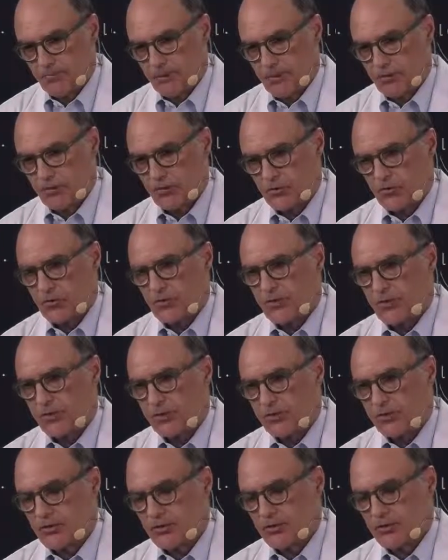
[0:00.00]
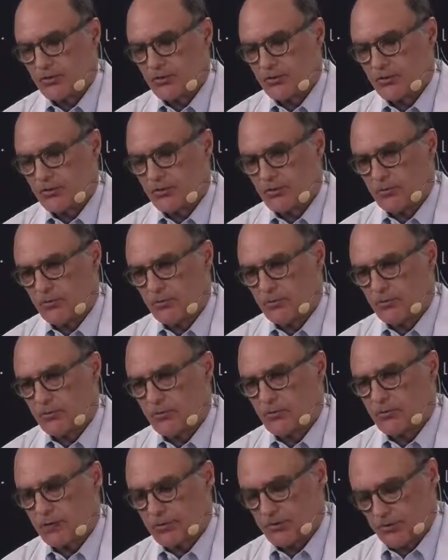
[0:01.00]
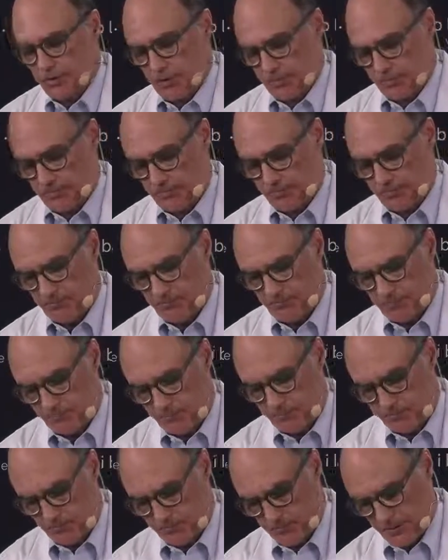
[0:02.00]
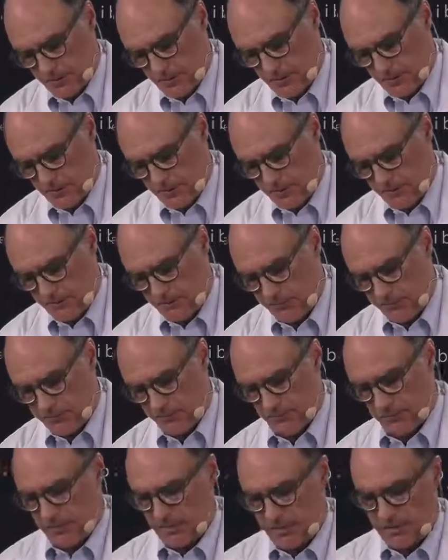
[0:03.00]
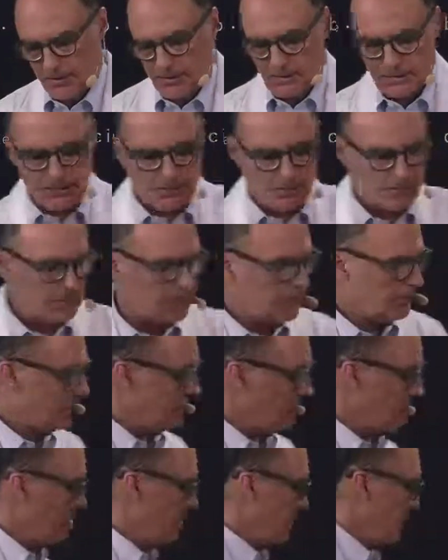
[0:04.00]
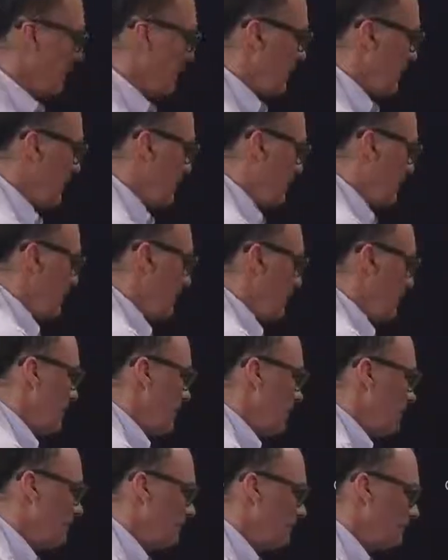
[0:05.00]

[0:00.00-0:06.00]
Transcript: And you scratch, you scratch the lip. Perfect. Now with l'autre aiguille.